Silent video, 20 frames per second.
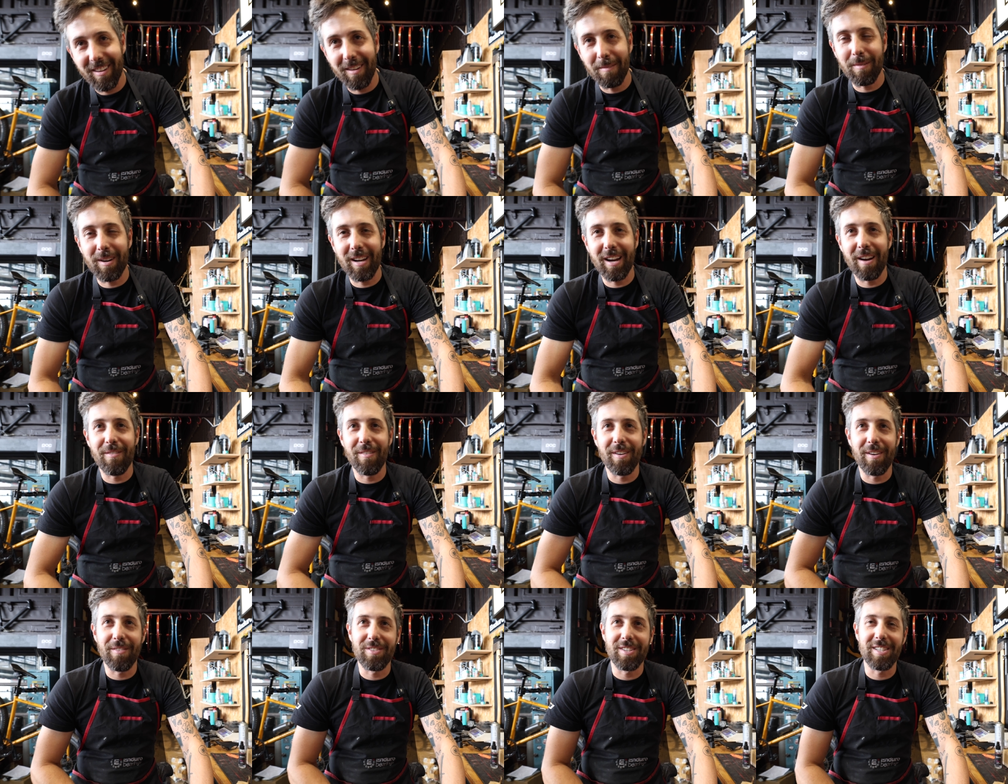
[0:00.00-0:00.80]
I'm clever
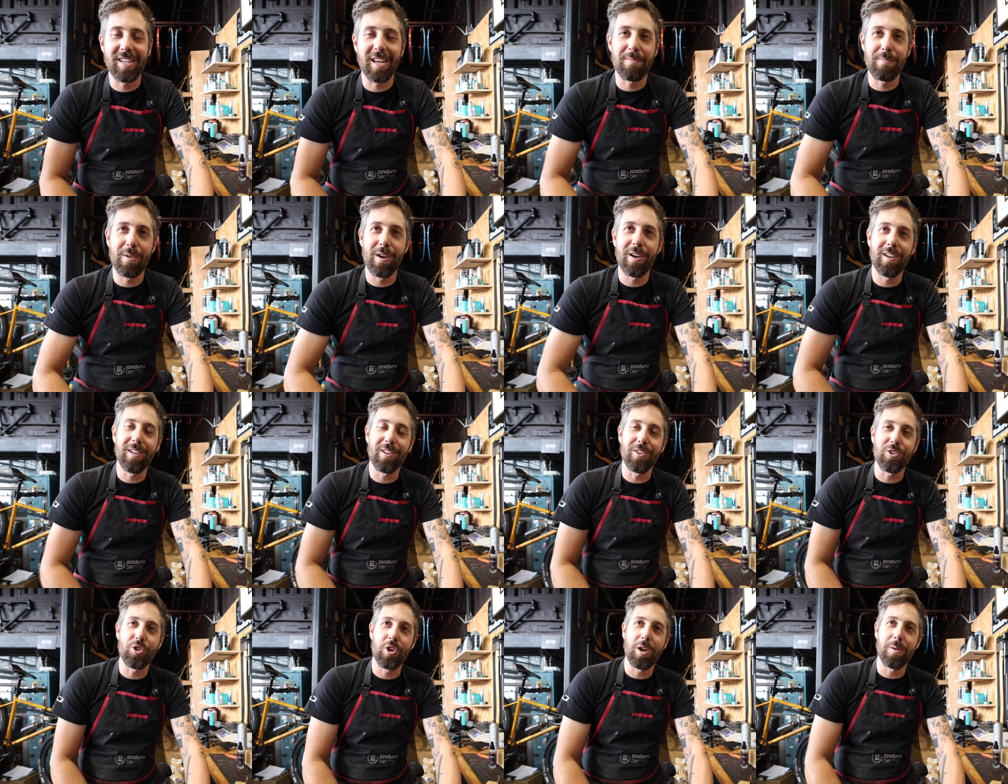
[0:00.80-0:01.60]
enough to take my own
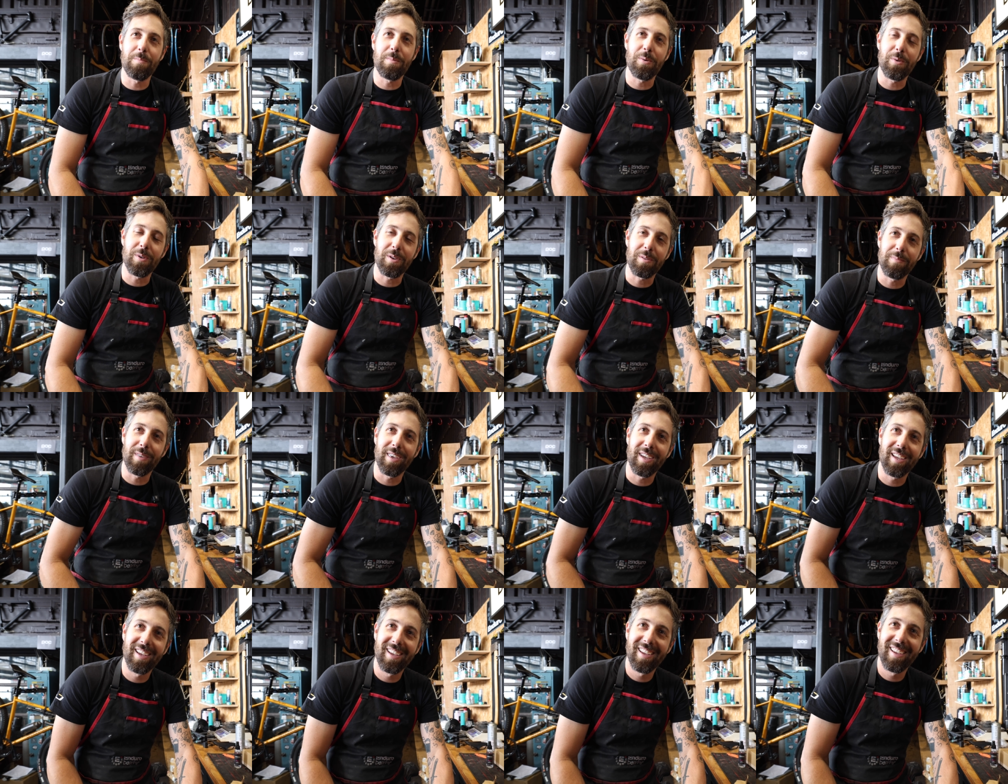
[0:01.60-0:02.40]
little Sherpa with
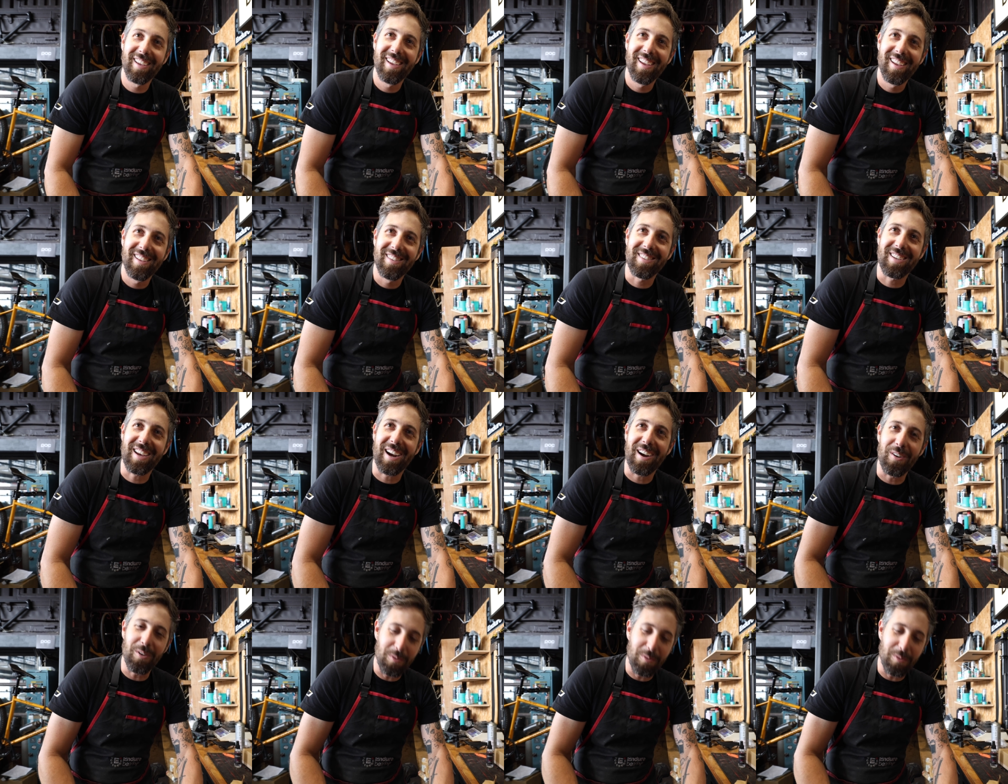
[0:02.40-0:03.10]
me to carry